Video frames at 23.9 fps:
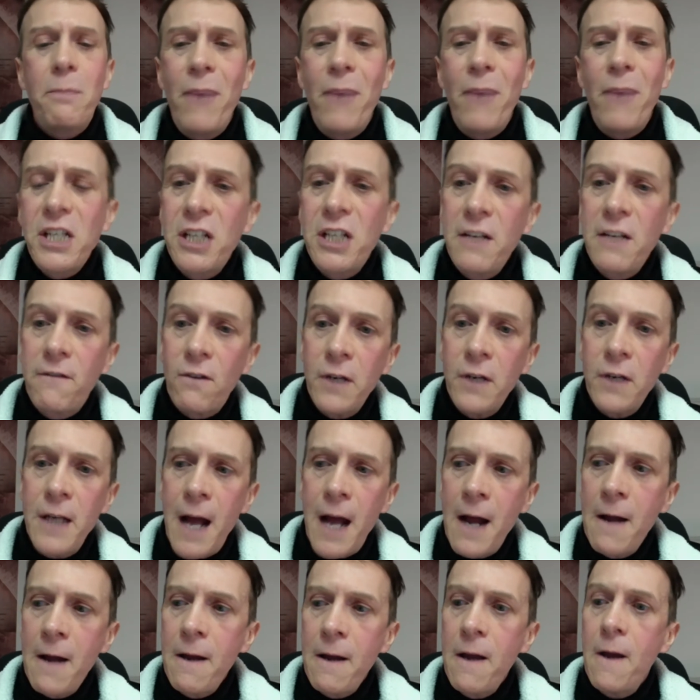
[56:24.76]
for
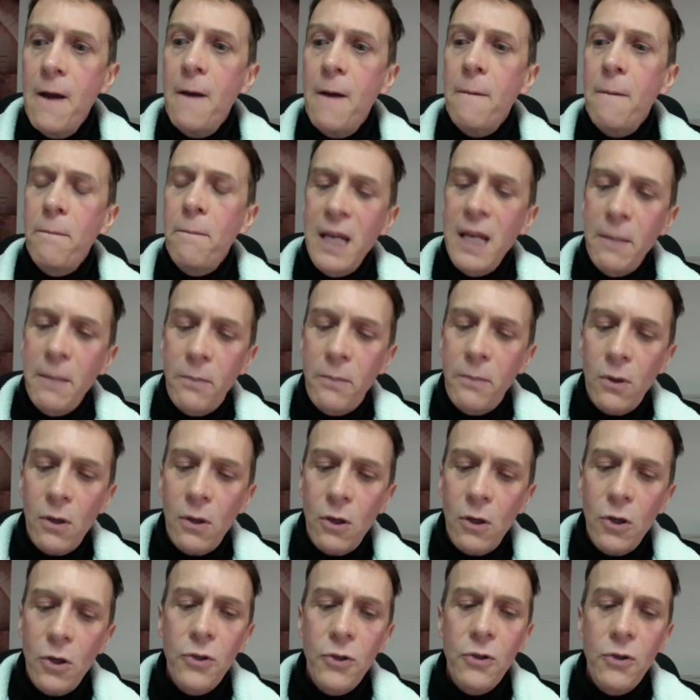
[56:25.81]
young people,
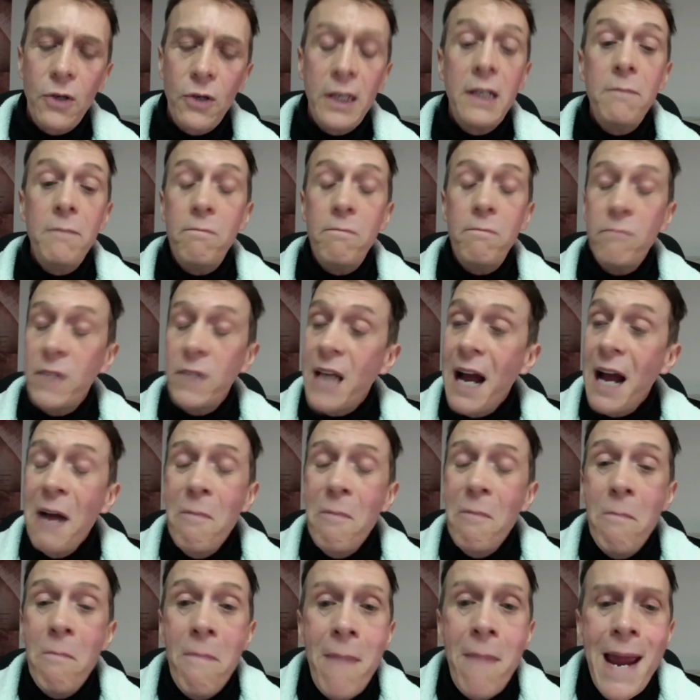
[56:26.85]

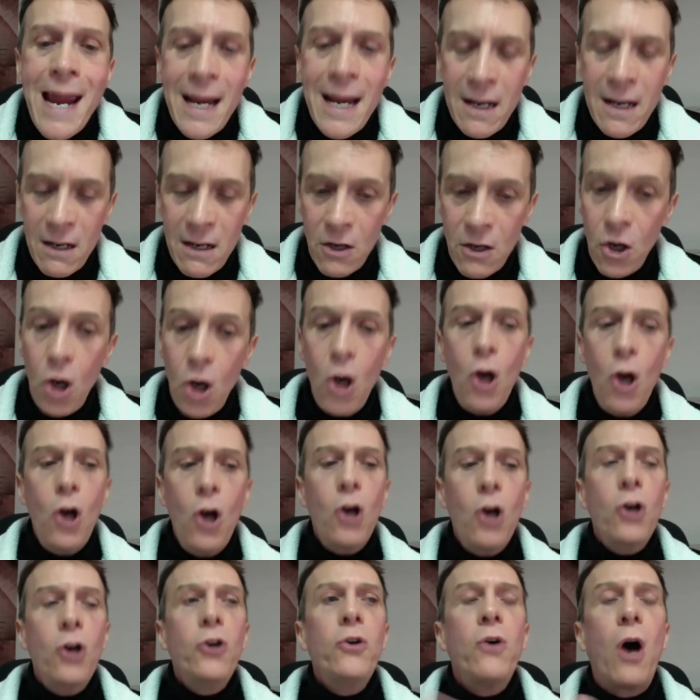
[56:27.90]
young men
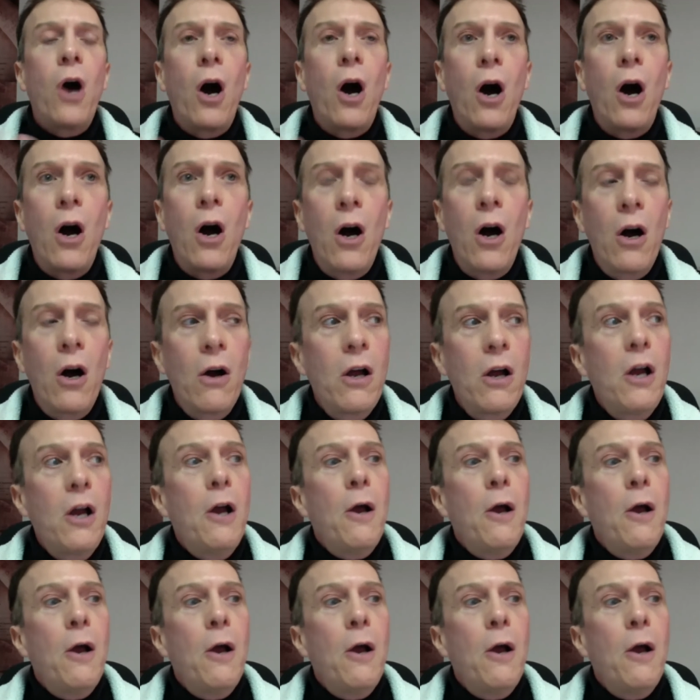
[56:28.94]
who are